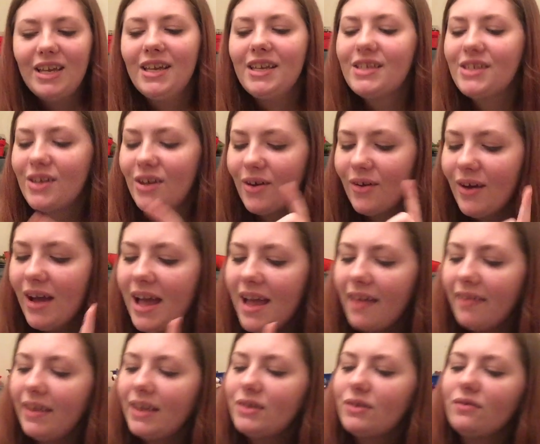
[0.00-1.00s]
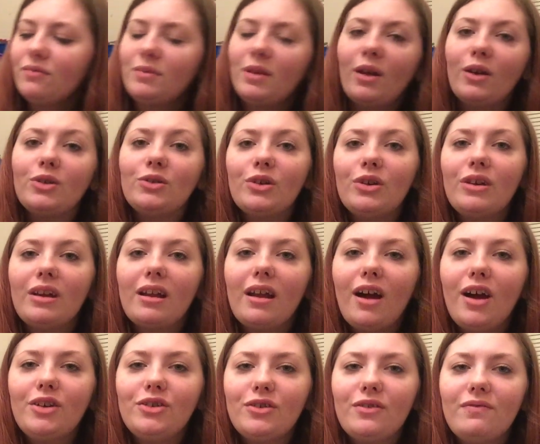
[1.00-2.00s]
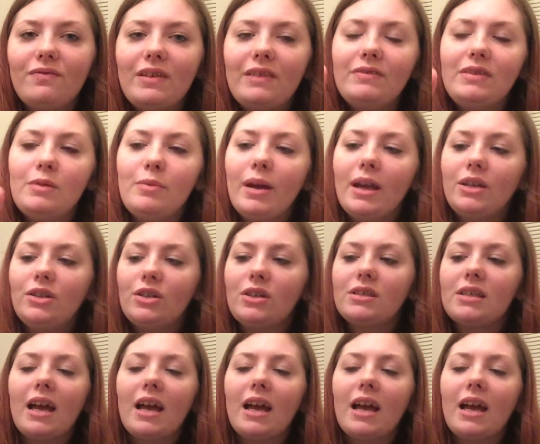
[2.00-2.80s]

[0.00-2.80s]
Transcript: So these are from Dollar Tree. You get 150 pages.